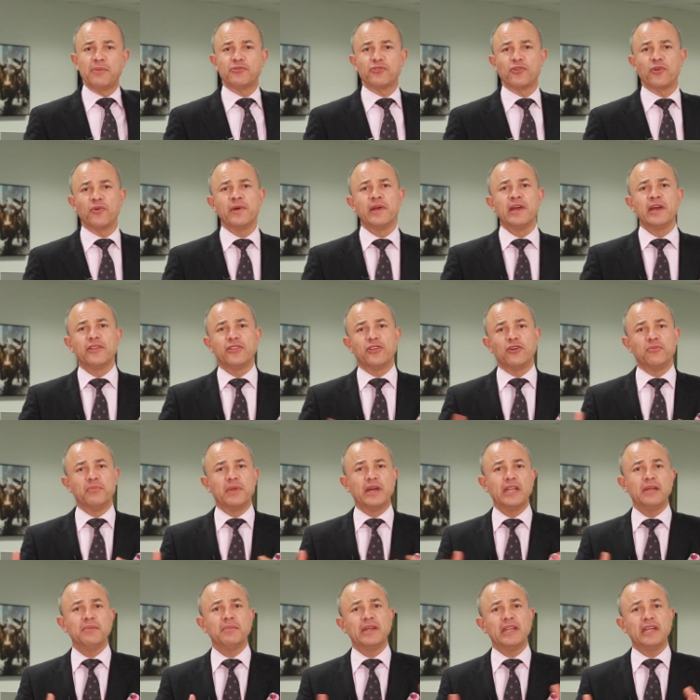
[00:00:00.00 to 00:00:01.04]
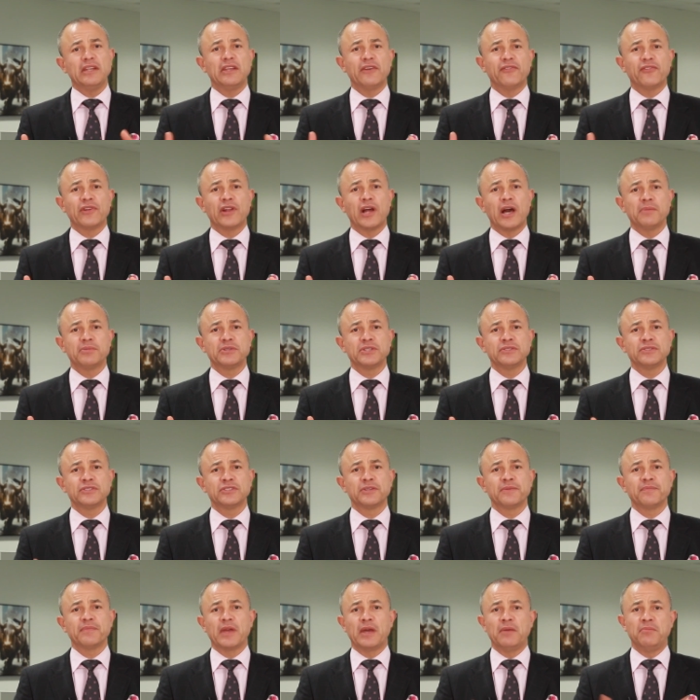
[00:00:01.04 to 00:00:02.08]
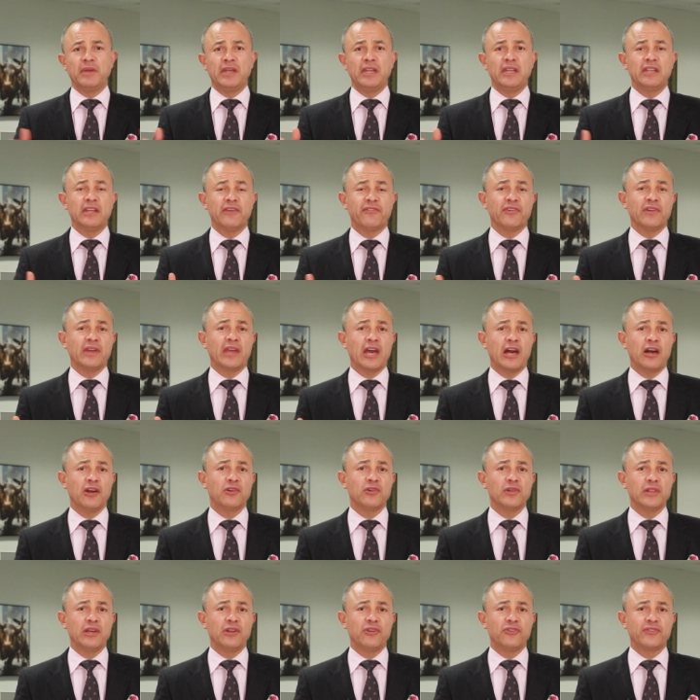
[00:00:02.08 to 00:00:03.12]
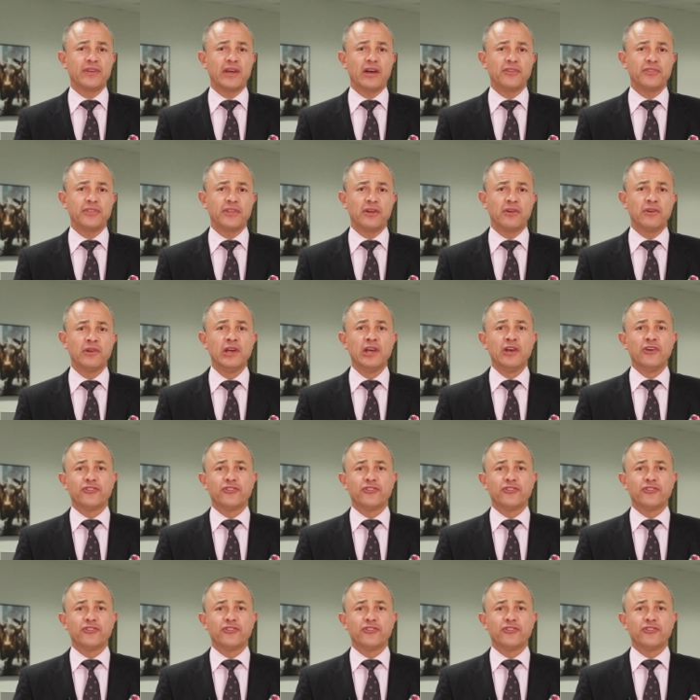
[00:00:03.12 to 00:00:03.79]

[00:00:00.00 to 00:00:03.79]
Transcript: So there are many, many different options and many different calculators out there.